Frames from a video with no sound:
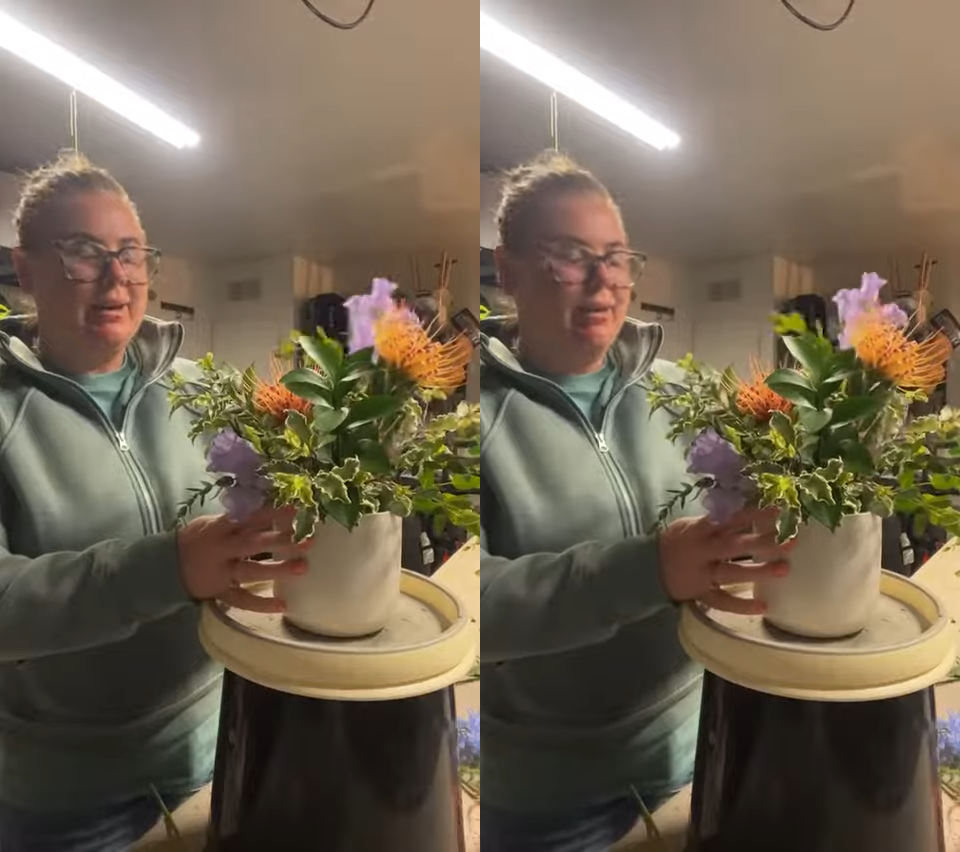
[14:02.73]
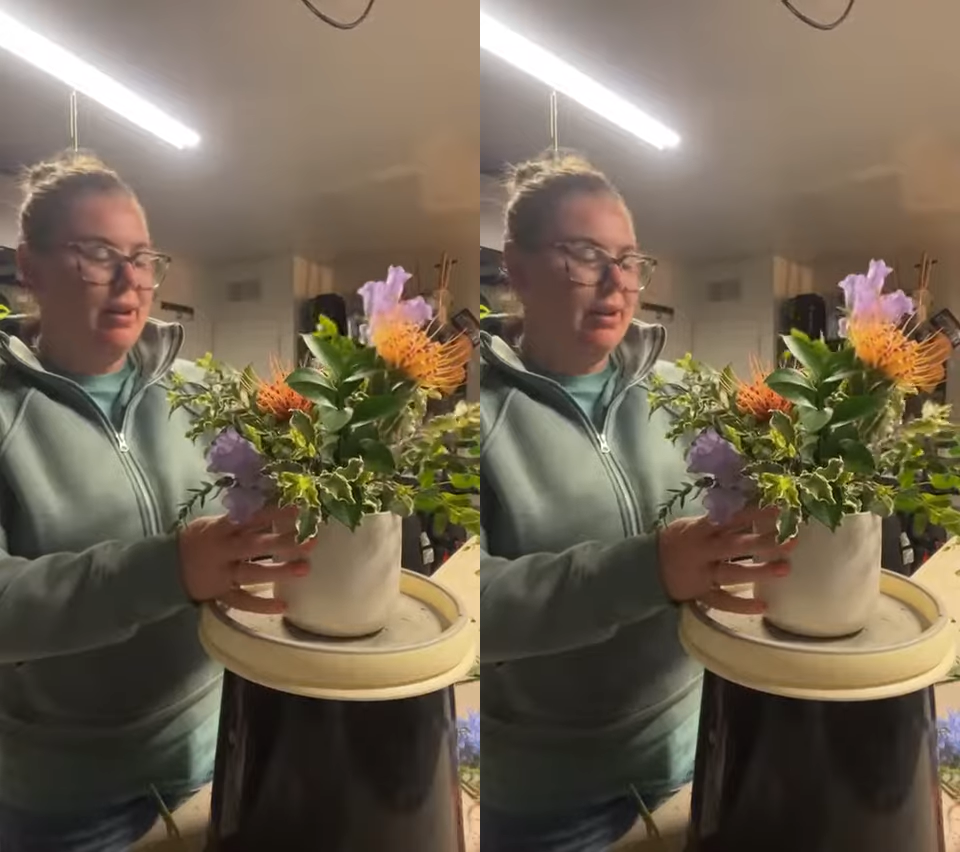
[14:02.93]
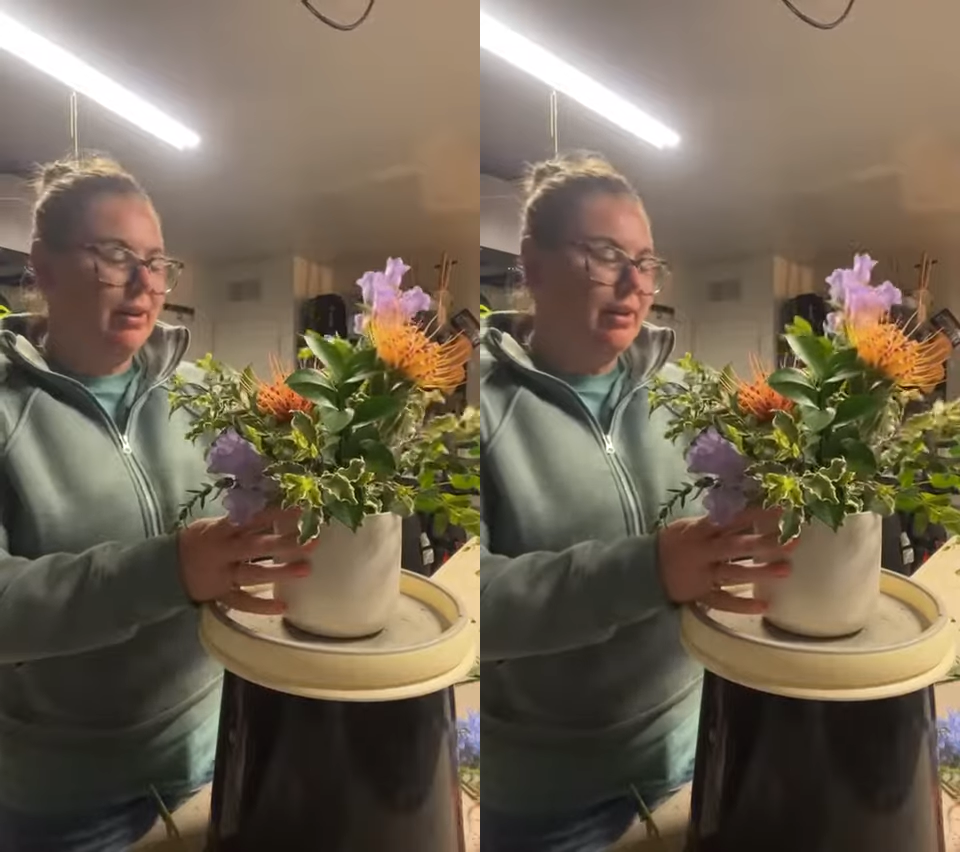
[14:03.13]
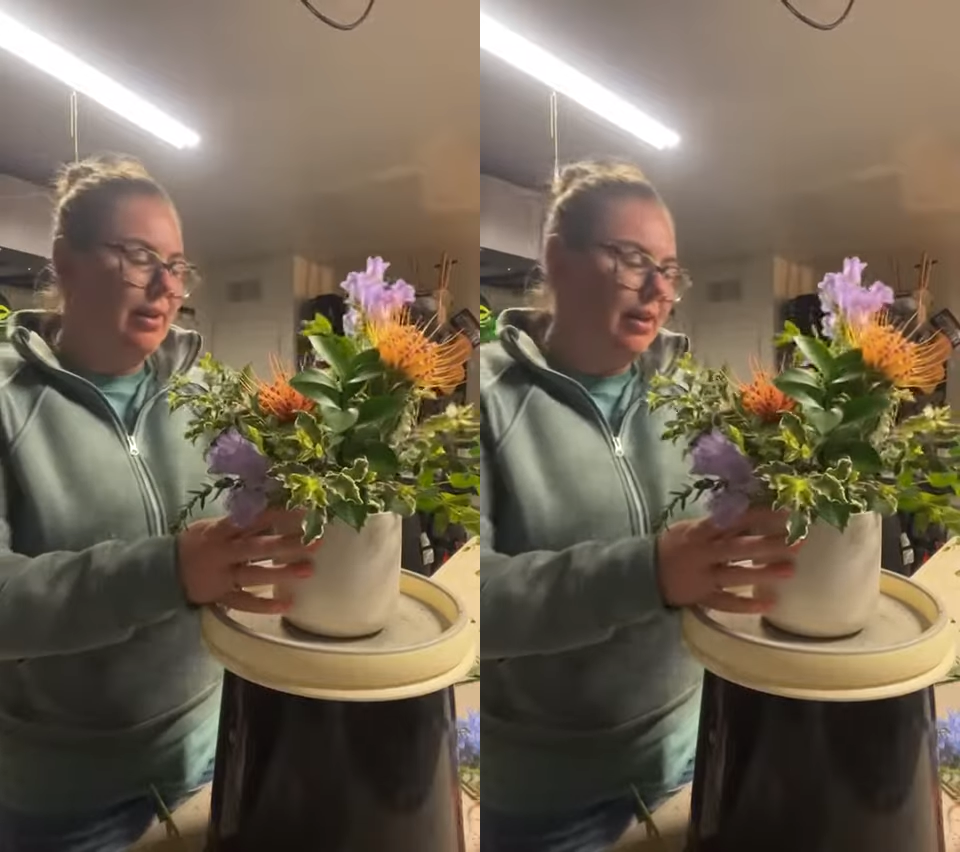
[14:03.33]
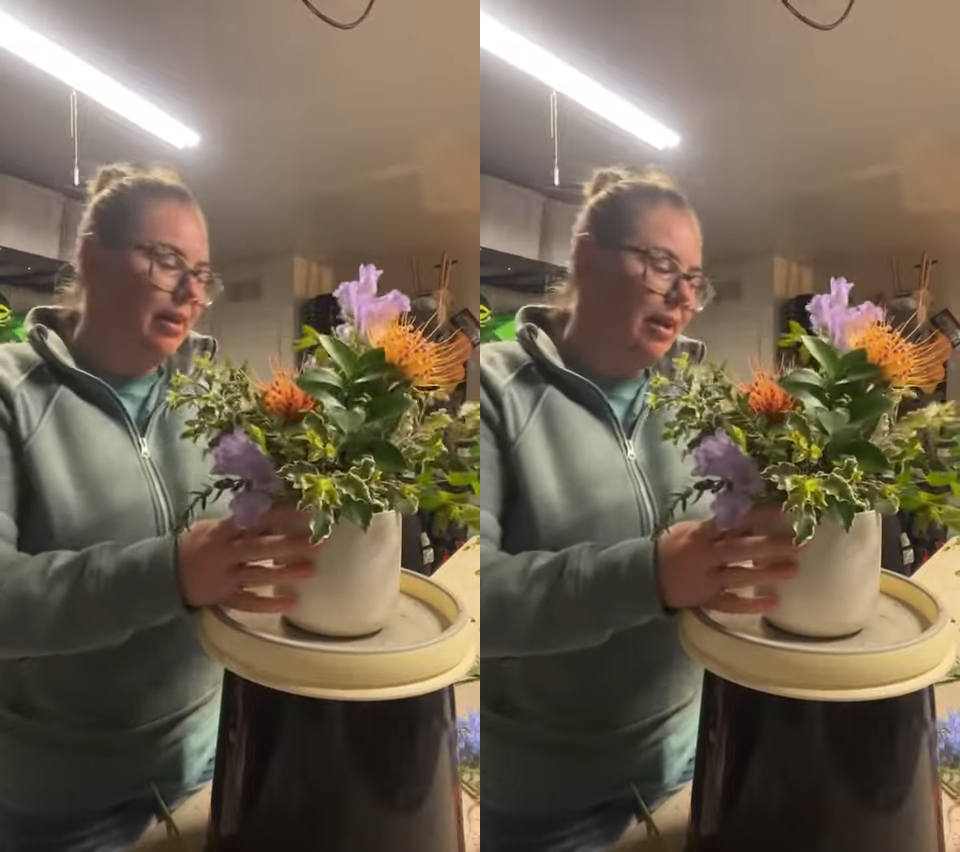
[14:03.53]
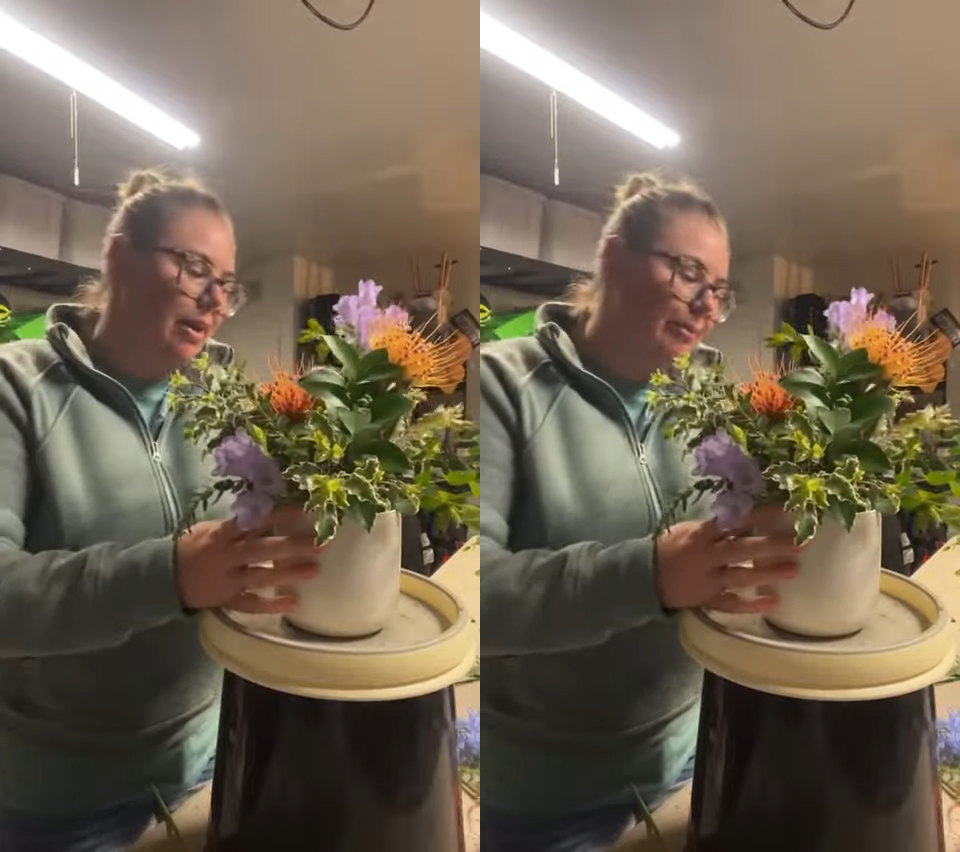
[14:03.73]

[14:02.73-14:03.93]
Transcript: out on the